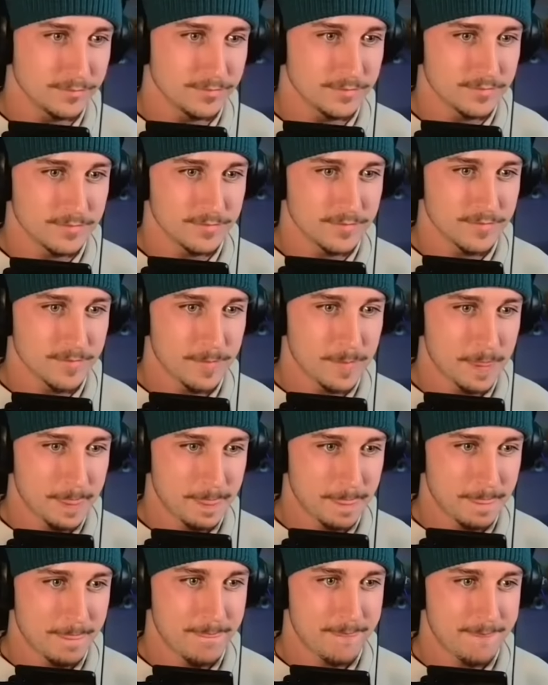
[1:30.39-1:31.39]

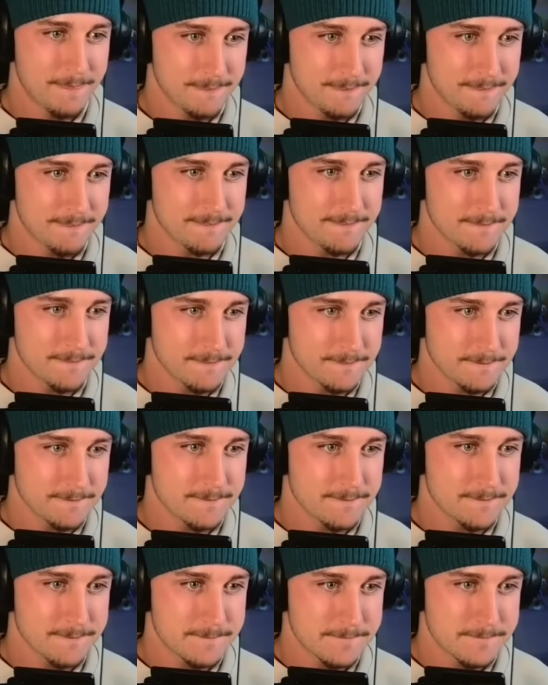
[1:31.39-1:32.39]

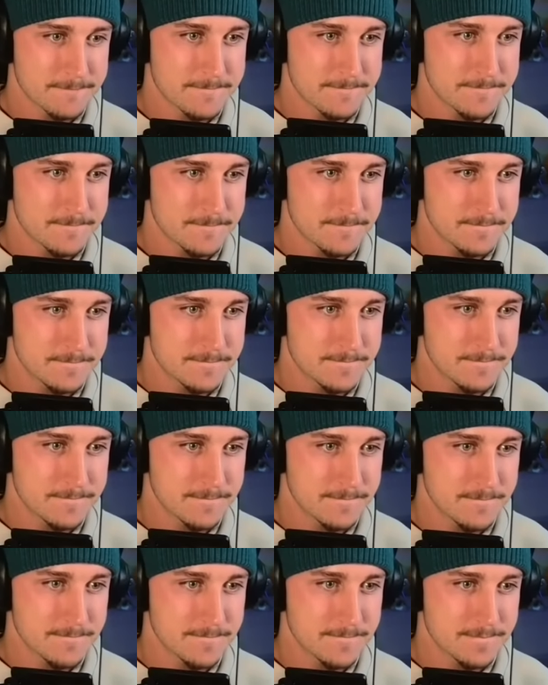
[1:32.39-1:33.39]

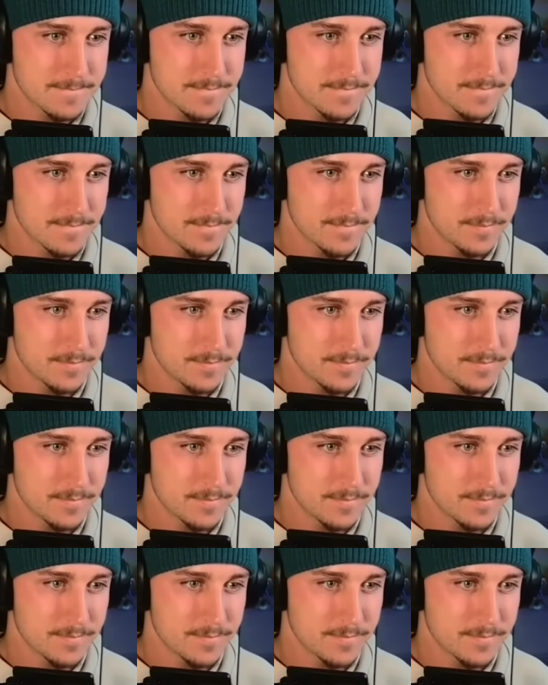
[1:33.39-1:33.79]
[no speech]